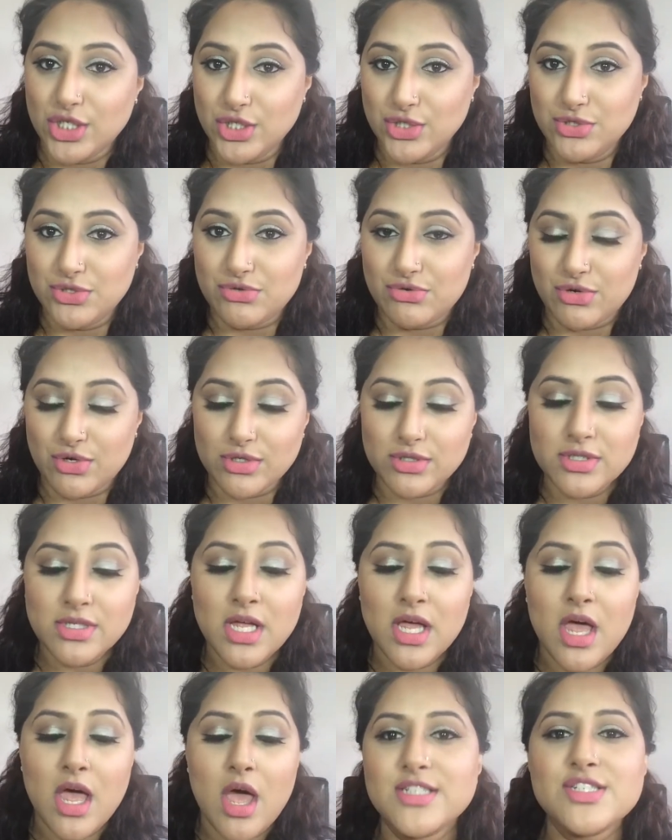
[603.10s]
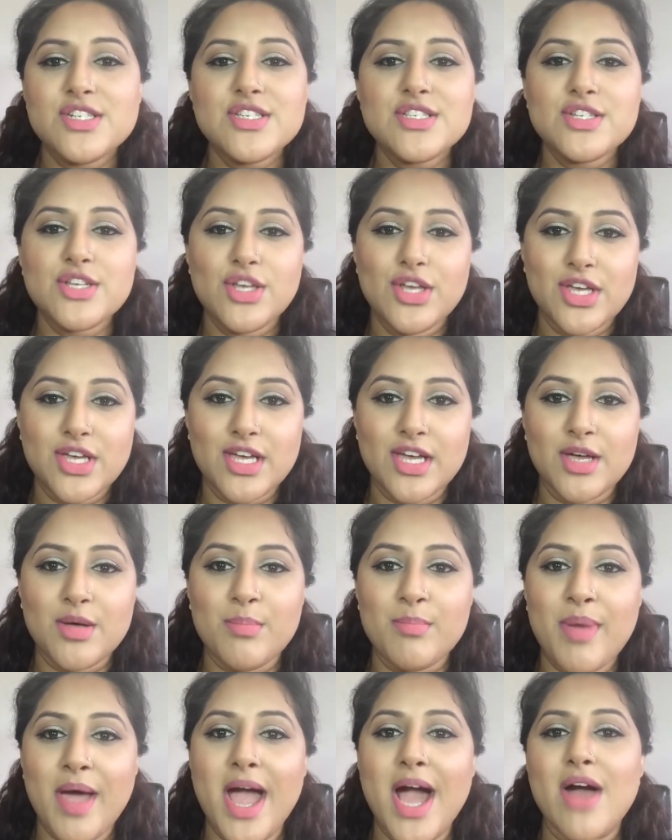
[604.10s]
Neutral, just so you can
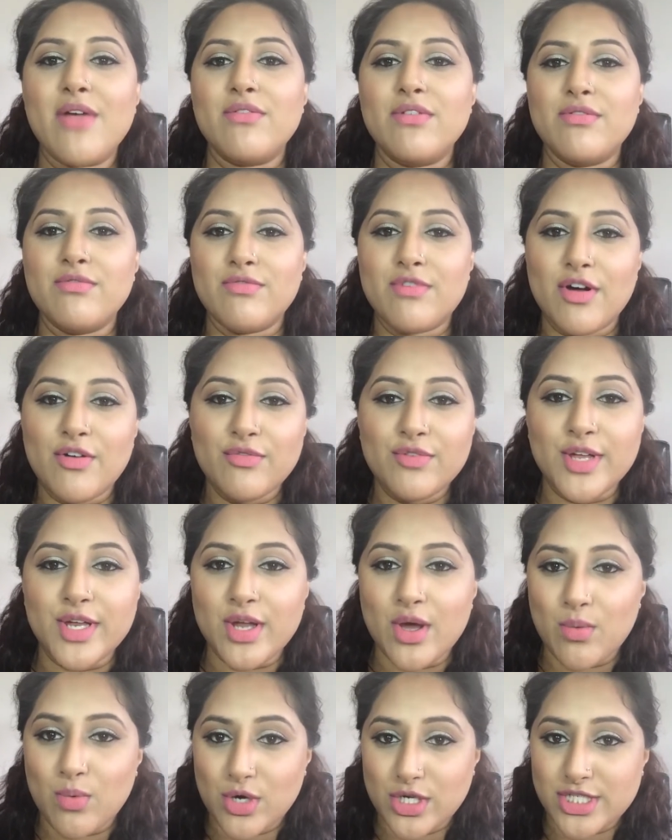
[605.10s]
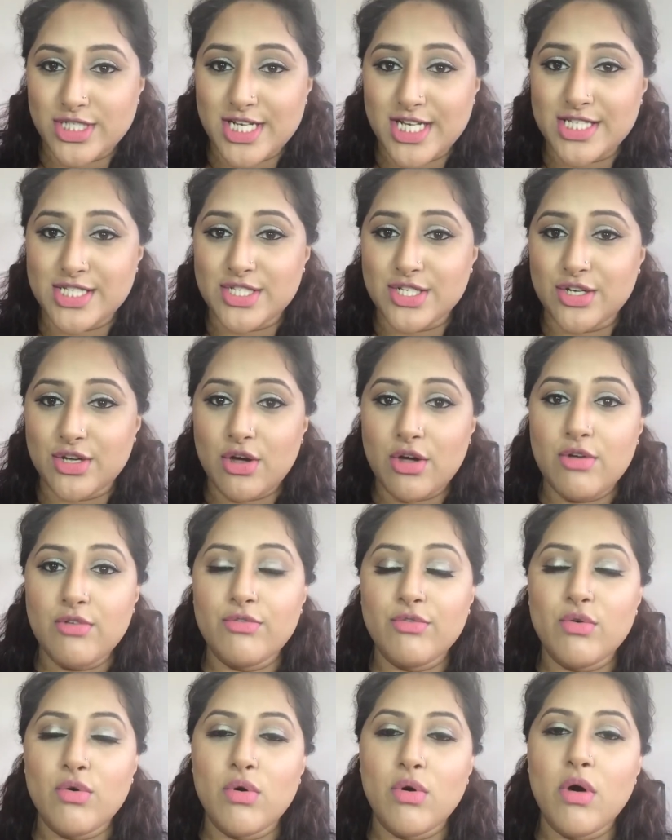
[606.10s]
compare and roughly know what shades to go
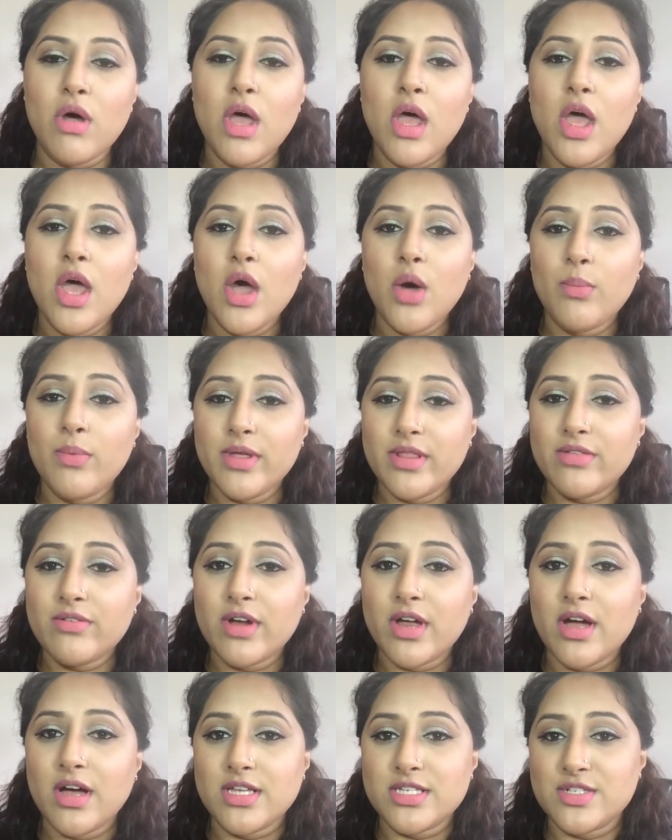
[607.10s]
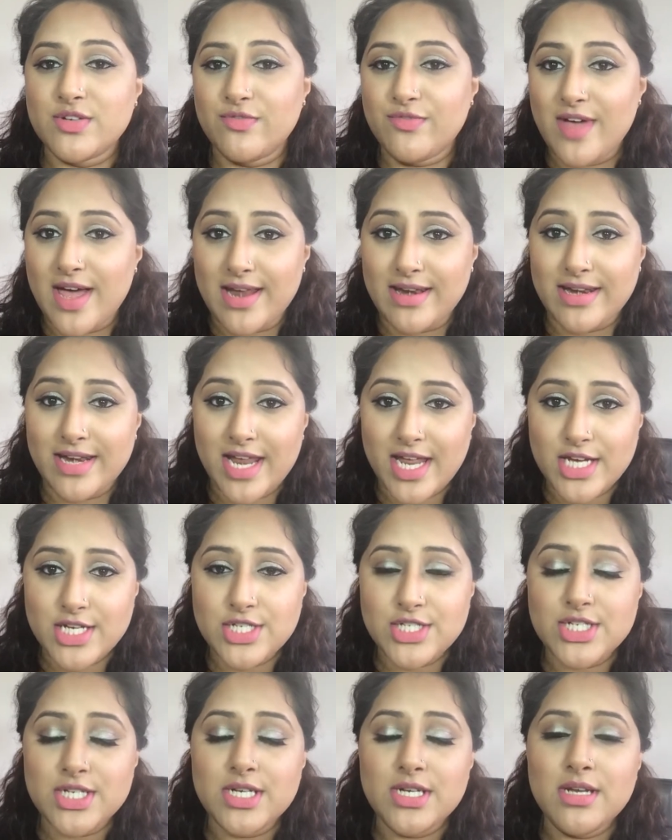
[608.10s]
for. With regards to
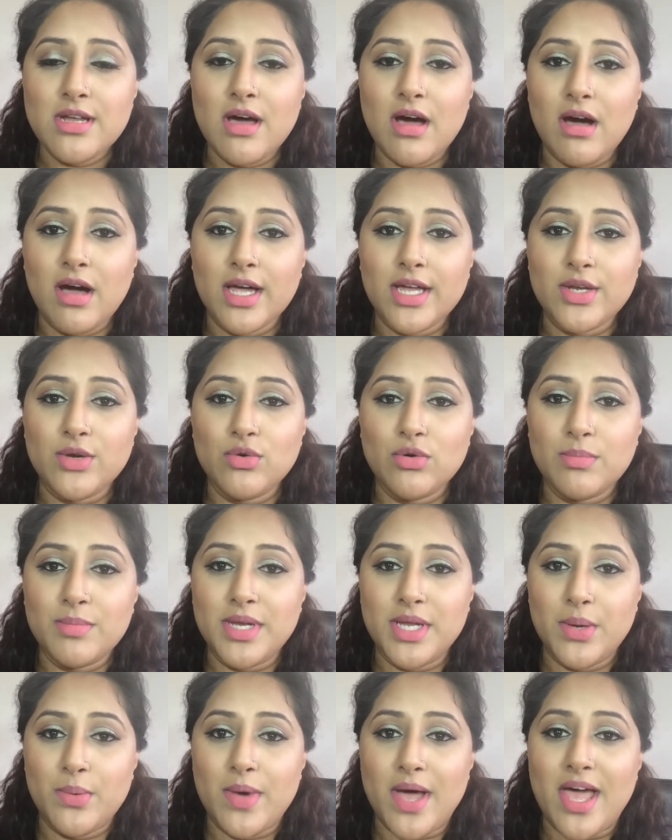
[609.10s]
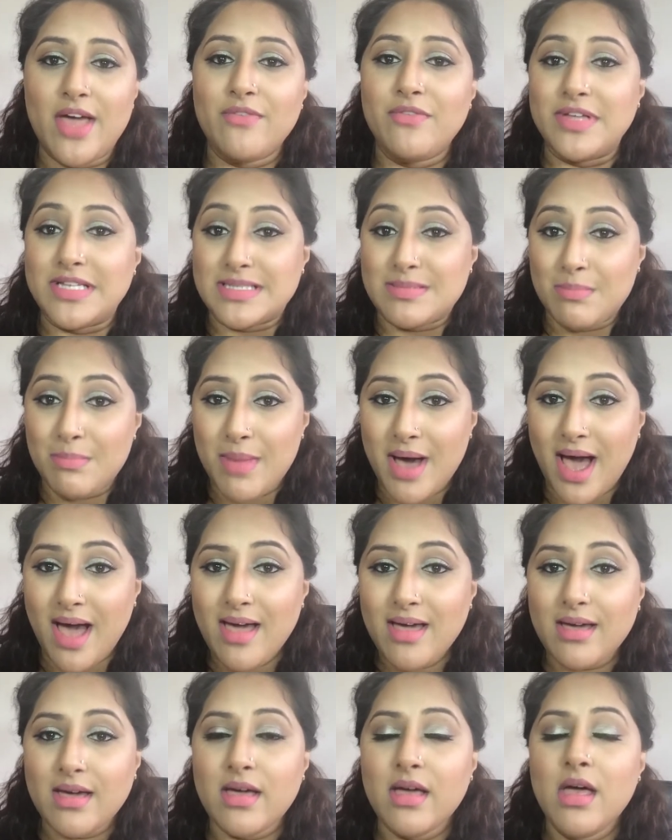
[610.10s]
foundation, I normally wear, if it's
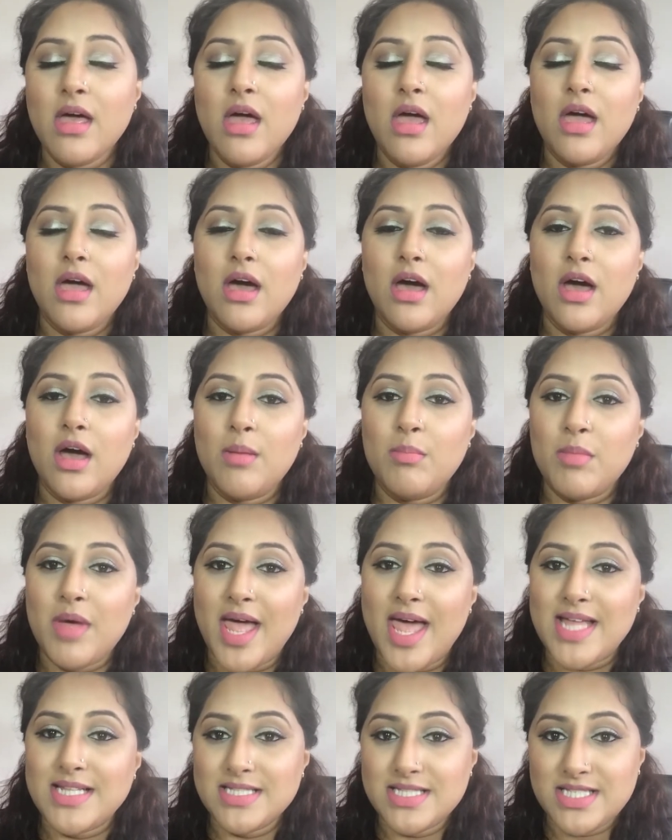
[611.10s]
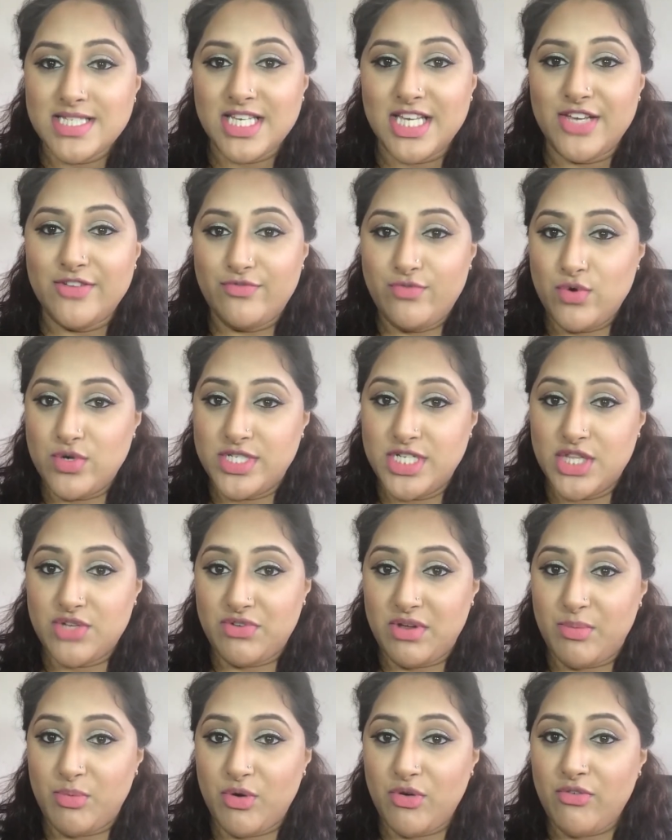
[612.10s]
MAC,
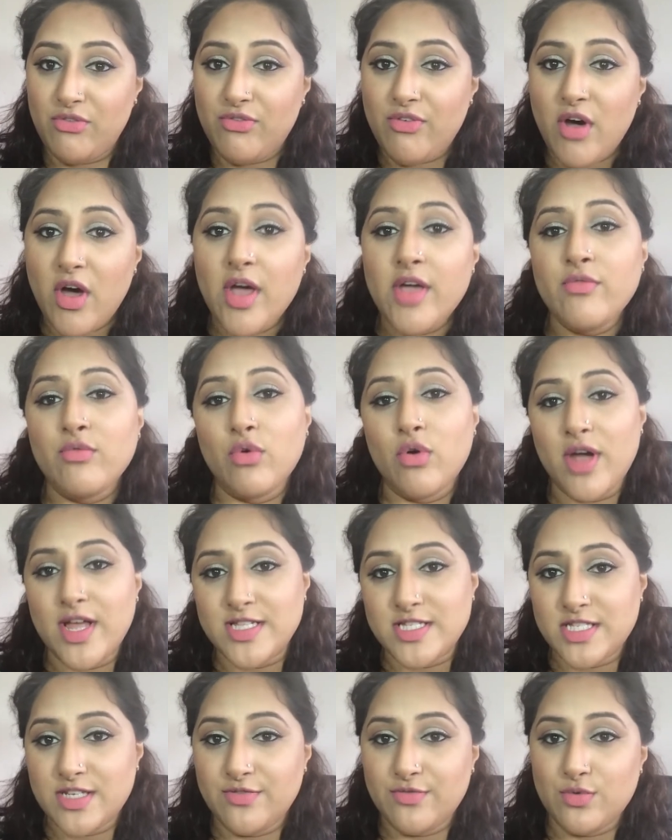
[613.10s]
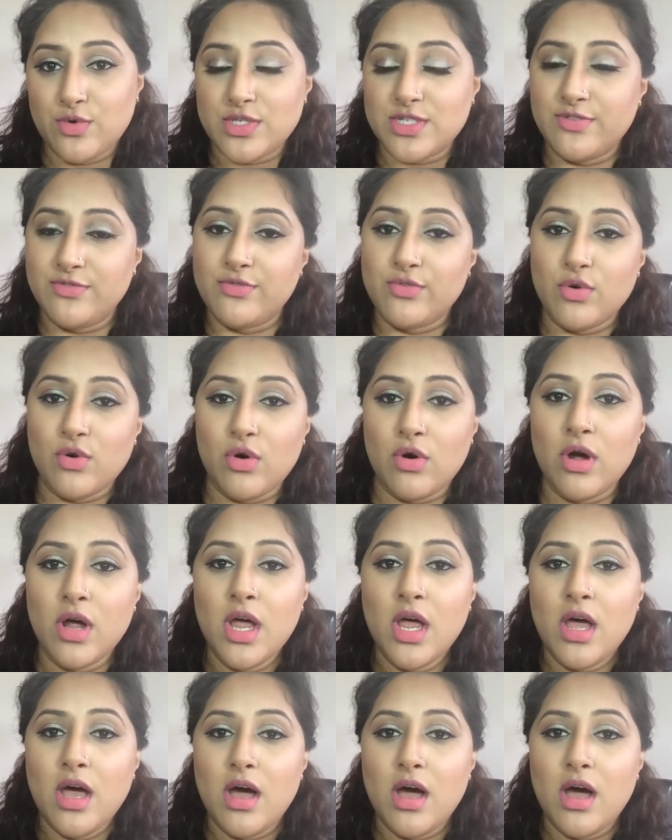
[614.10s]
NC43.5 or NC44,